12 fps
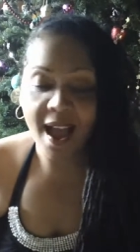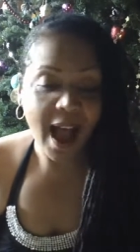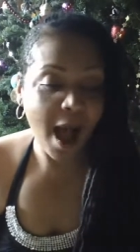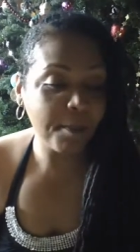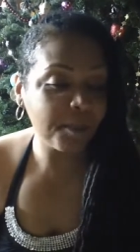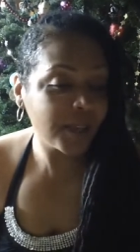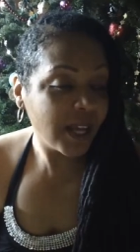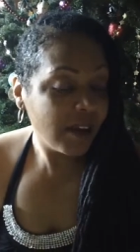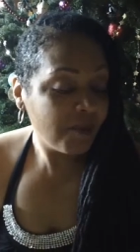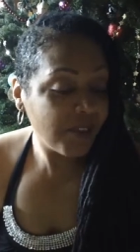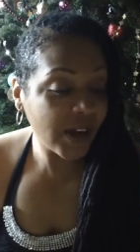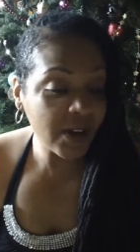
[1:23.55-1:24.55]
I'm
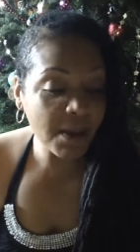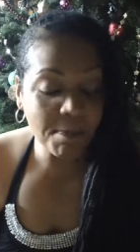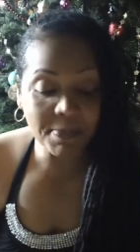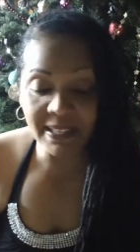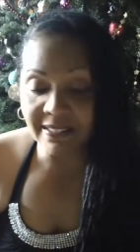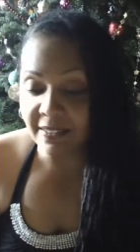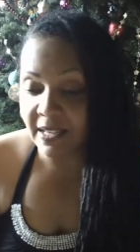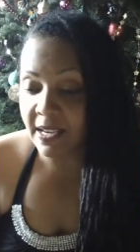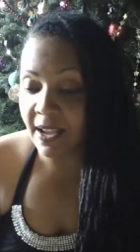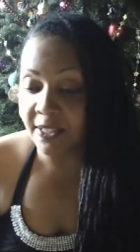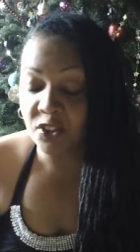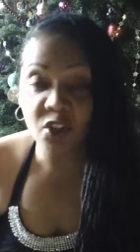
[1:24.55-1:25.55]
very busy.
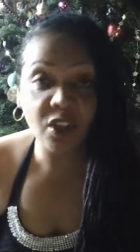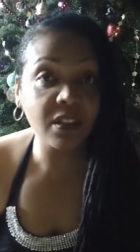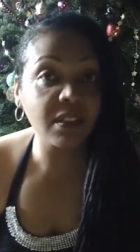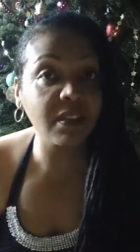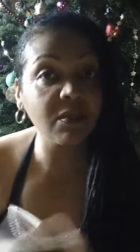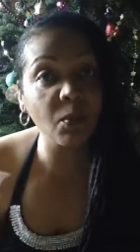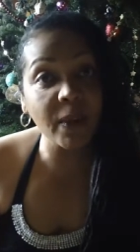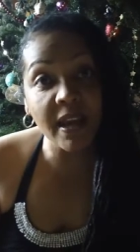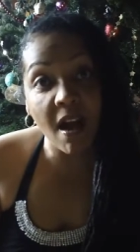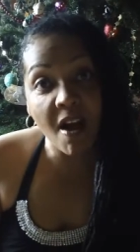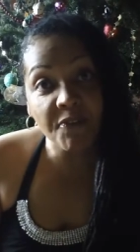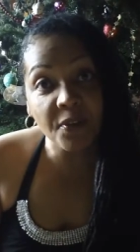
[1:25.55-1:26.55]
I took this week
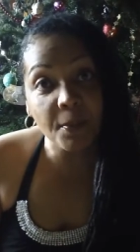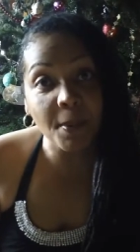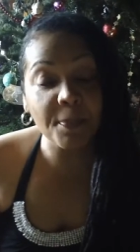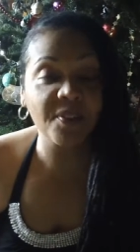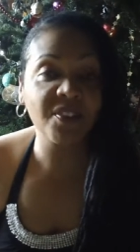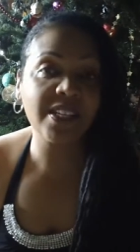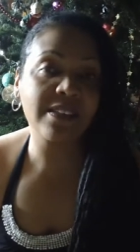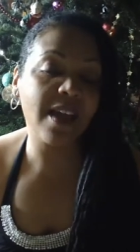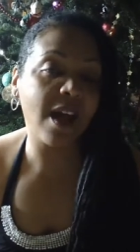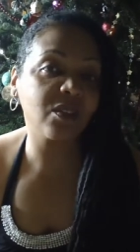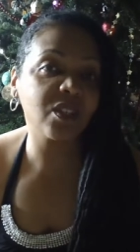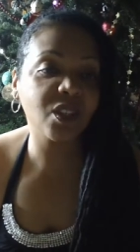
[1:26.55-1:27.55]
off from Epiphany's
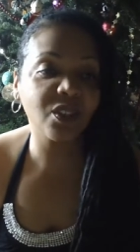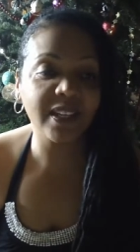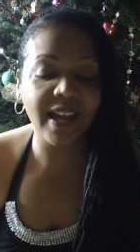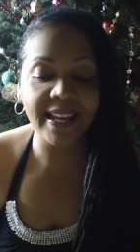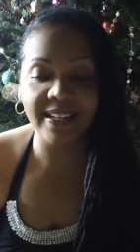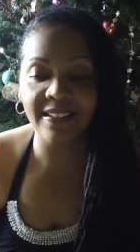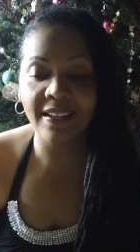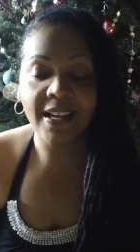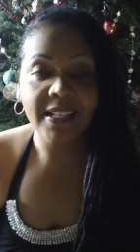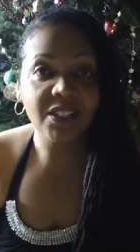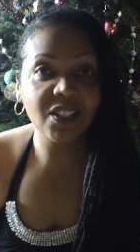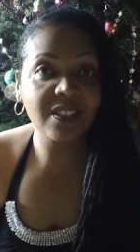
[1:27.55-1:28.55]
house so that I could
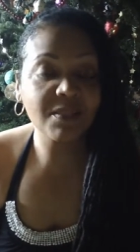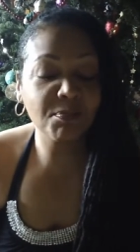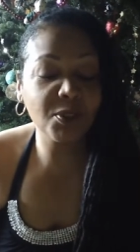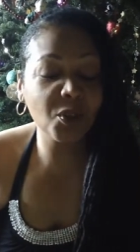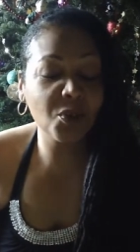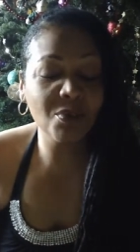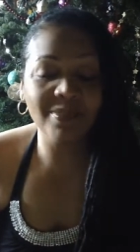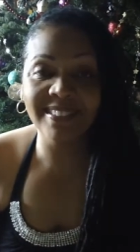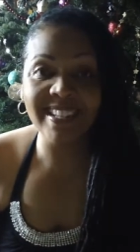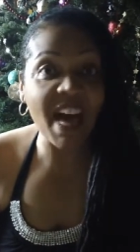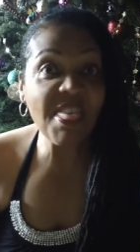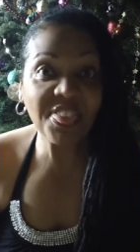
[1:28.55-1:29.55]
just do
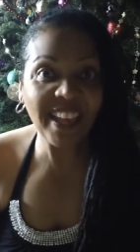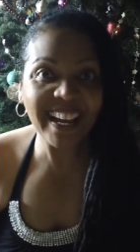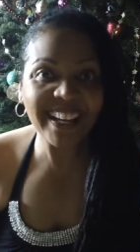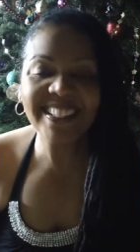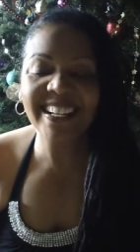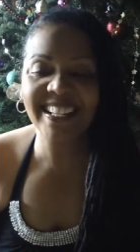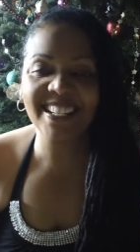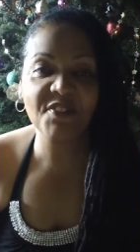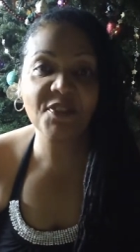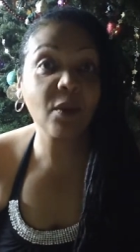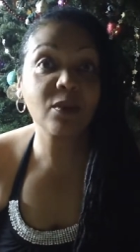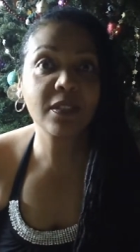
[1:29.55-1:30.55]
nothing and it
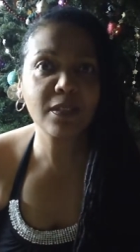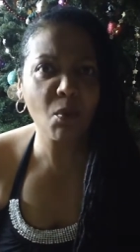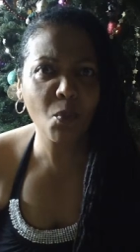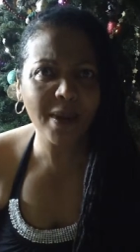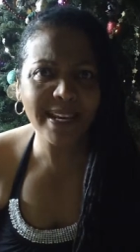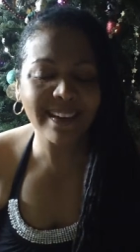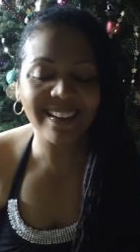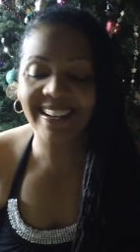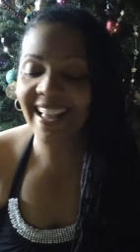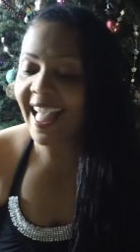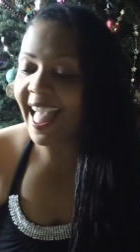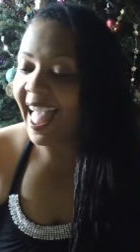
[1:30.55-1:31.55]
felt so
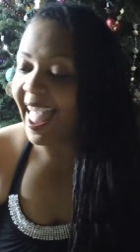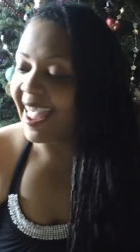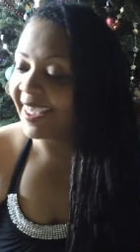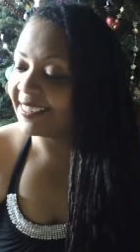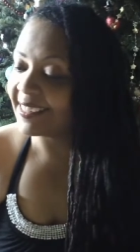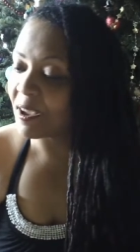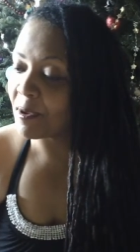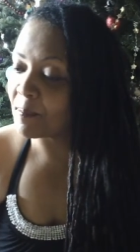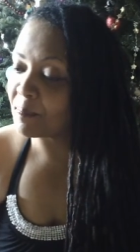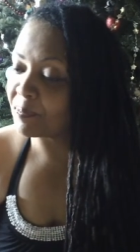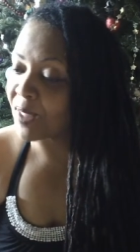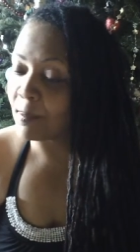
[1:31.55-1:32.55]
weird. And
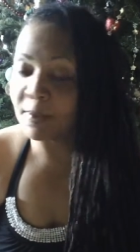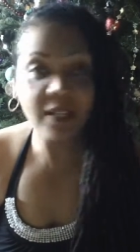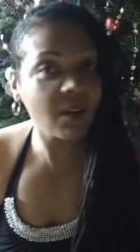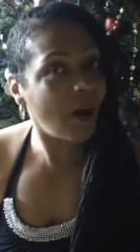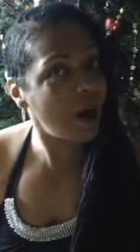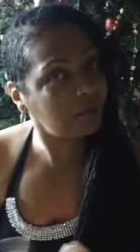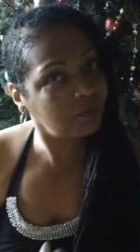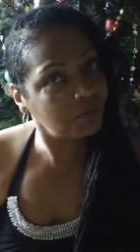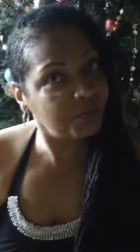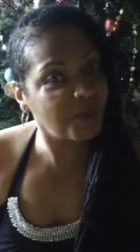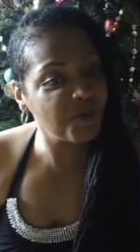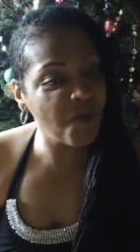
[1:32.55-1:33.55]
um, I'm gonna go out
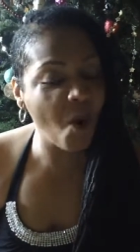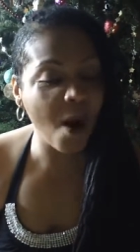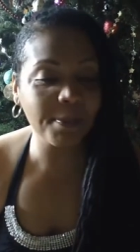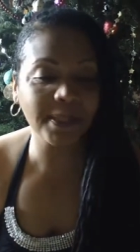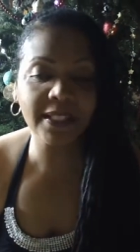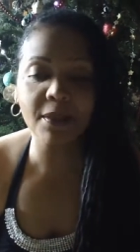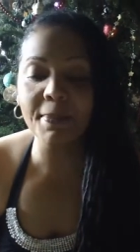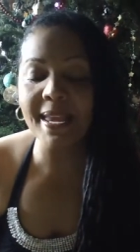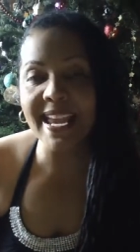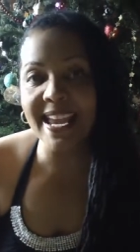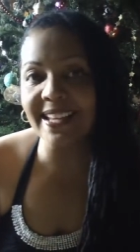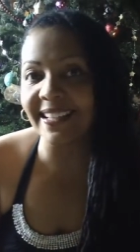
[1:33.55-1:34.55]
and perform a little
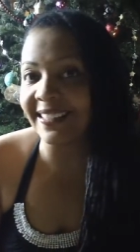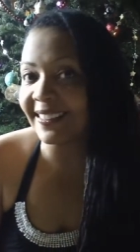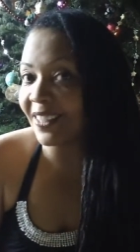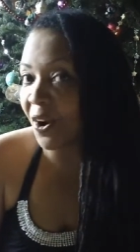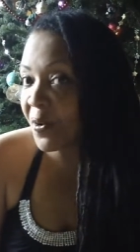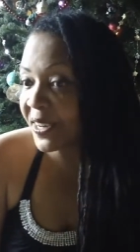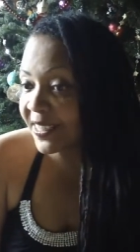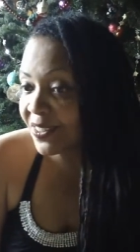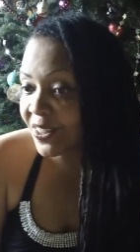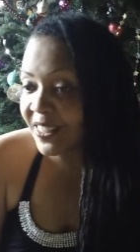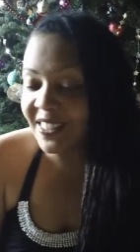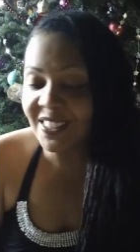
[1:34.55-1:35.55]
bit and going into
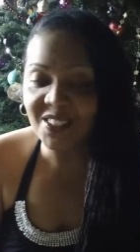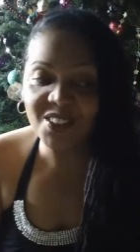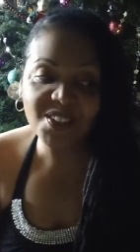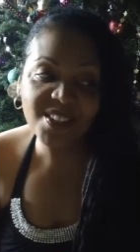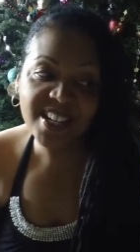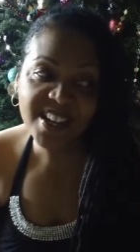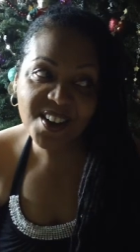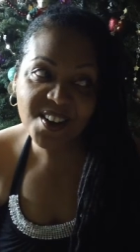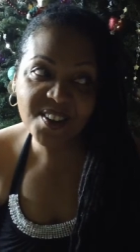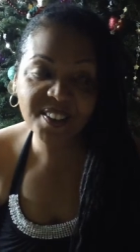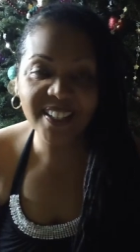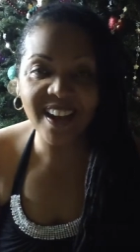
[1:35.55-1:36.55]
the
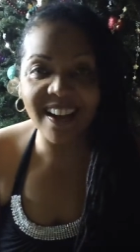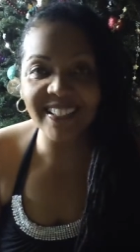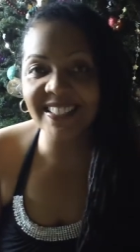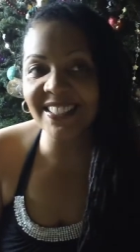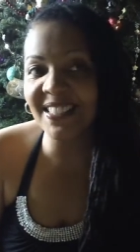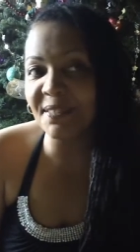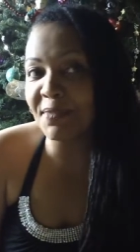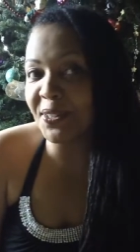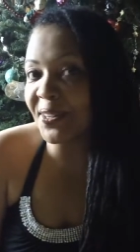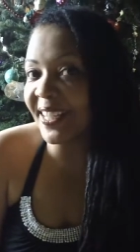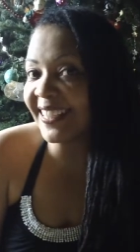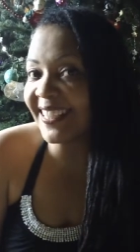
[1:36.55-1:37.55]
studio, talking to some
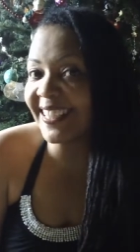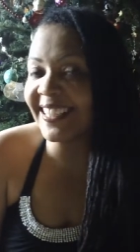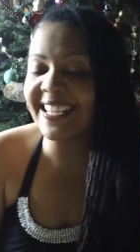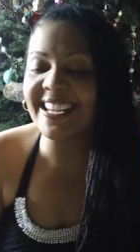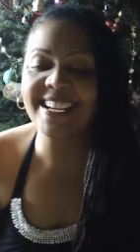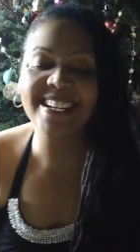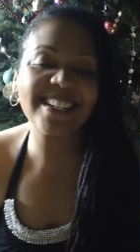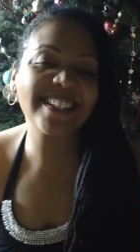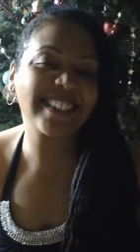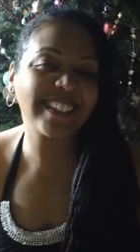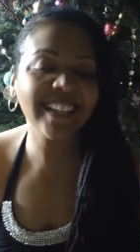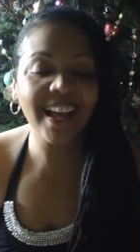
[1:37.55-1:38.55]
new
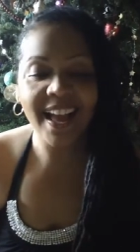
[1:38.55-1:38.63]
engineers and